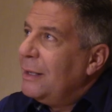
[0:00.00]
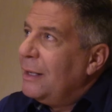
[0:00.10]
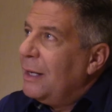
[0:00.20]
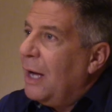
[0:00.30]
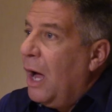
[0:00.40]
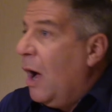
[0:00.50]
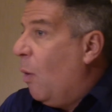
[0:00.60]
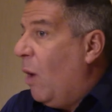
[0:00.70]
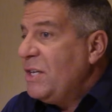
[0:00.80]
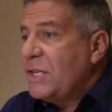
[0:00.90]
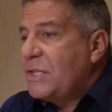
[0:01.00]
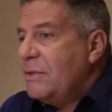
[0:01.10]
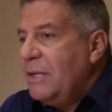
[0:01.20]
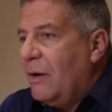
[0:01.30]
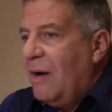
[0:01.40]
Well, I just,
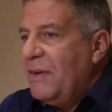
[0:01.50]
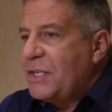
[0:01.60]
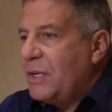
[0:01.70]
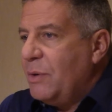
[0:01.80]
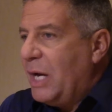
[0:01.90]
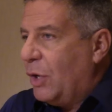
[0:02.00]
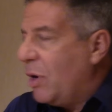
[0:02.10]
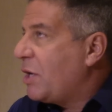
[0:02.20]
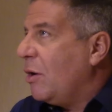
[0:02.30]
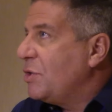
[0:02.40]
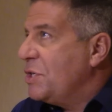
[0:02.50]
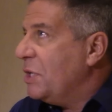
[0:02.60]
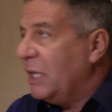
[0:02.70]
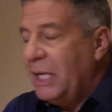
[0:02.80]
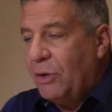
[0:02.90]
you know, obviously we've got great coaches
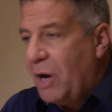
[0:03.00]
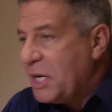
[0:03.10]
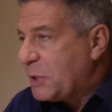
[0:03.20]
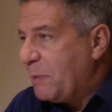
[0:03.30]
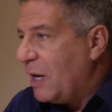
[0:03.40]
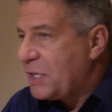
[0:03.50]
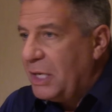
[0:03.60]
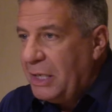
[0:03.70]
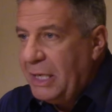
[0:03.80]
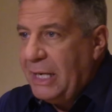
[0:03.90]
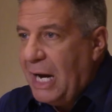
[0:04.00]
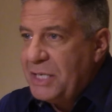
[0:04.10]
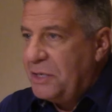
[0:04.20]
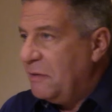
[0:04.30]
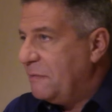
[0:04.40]
in the league, great experience in the league,
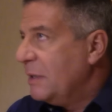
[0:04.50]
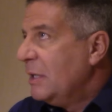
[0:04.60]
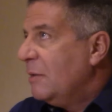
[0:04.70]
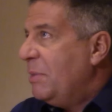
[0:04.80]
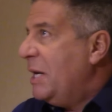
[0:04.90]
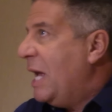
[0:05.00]
guys that have been